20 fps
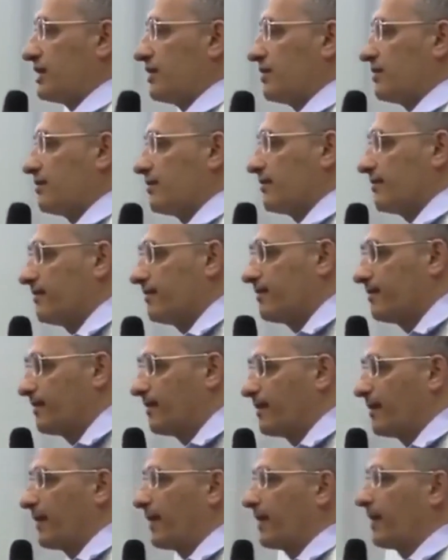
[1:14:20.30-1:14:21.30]
Is this done
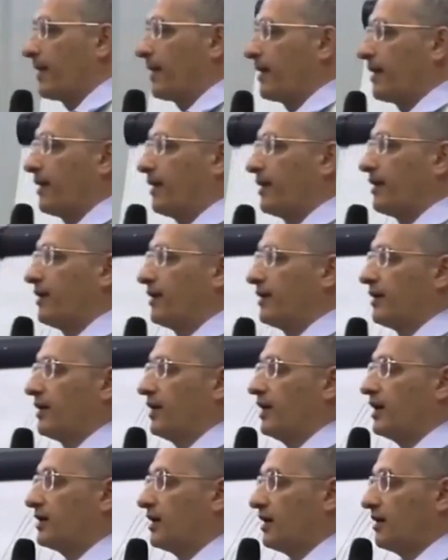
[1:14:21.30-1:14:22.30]
by photo or in
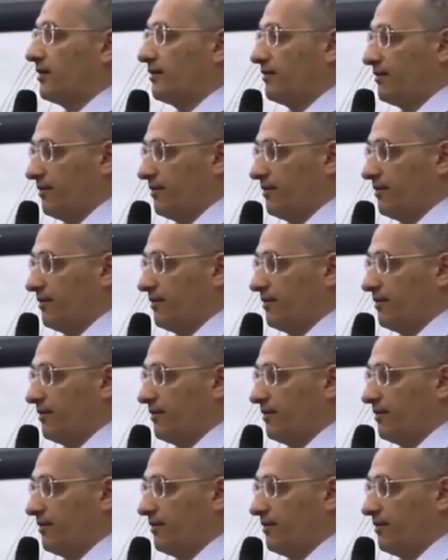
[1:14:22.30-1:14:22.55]
person?